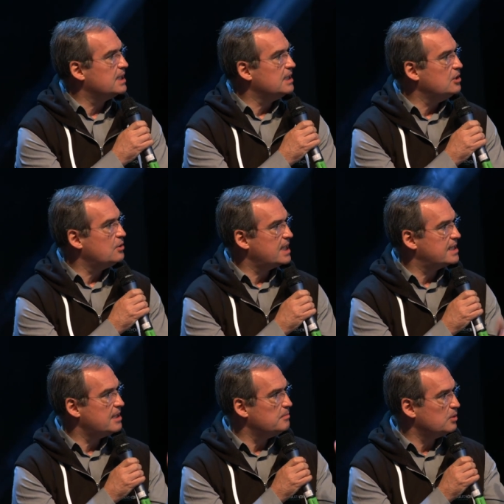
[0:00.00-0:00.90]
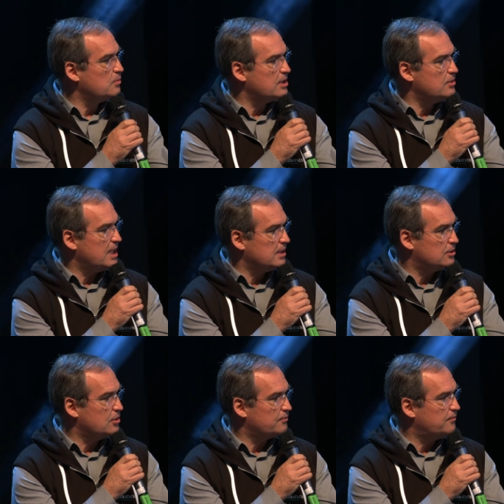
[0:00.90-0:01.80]
In your example, when you held
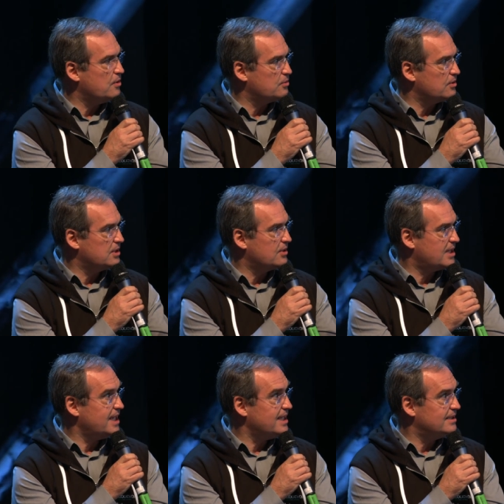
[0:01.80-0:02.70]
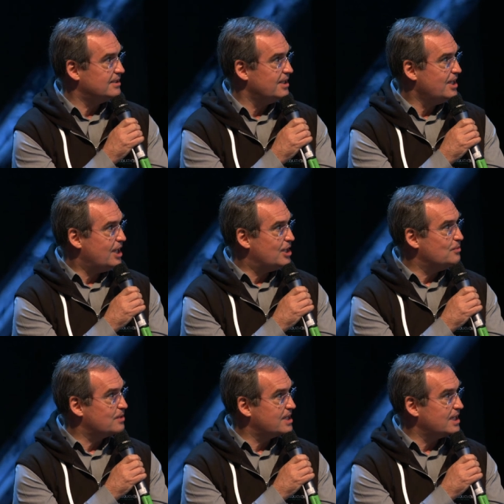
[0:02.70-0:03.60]
your phone on your hand and
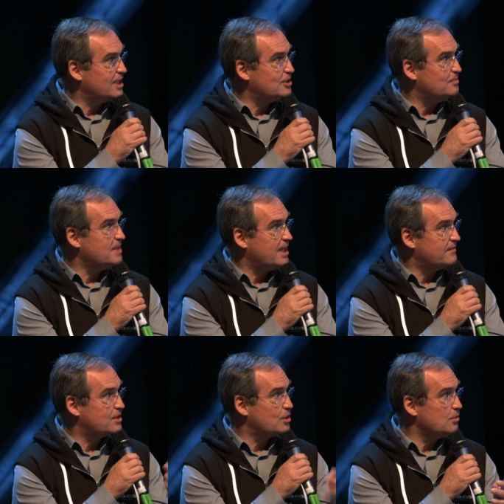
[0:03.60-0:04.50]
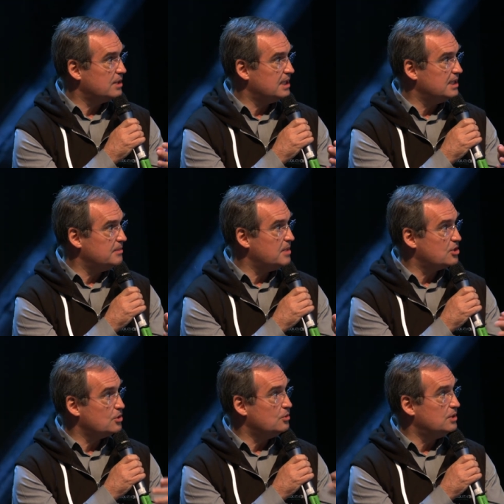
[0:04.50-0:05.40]
you were saying that you may have stolen it,
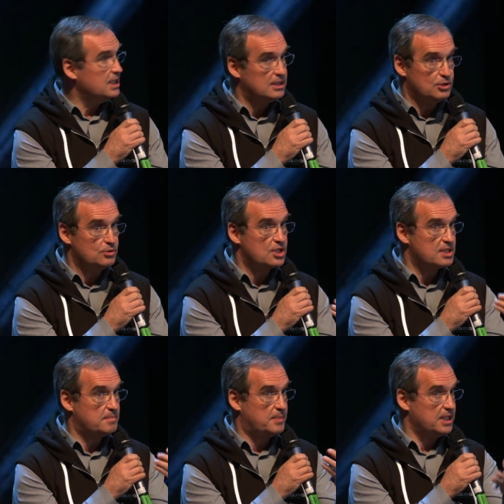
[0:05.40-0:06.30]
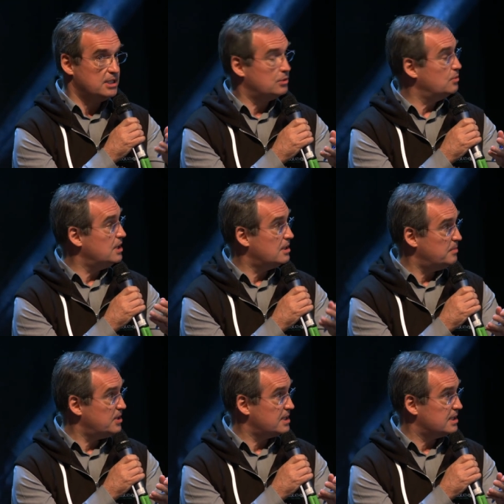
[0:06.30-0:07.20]
imagine you didn't, you just paid it to the other
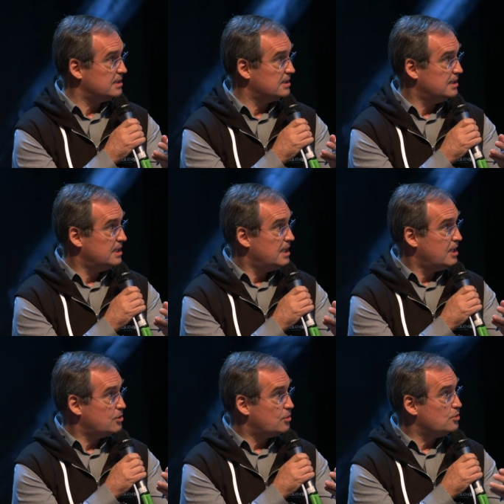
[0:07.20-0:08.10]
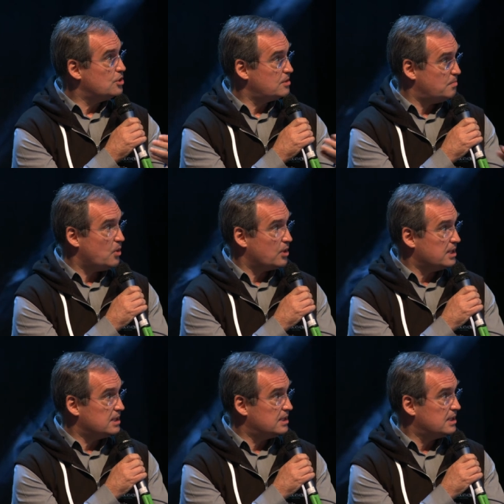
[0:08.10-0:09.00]
person. Mm-hmm. So you just bought
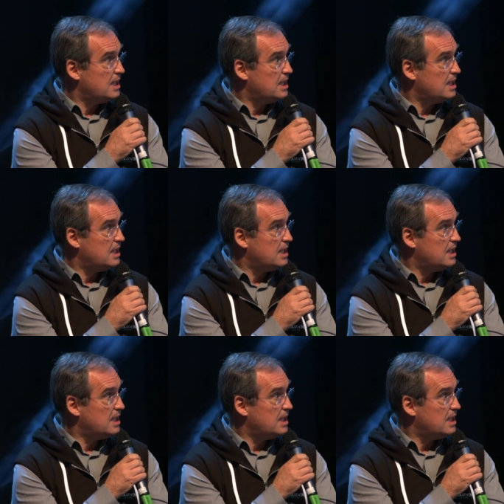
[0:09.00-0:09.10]
it.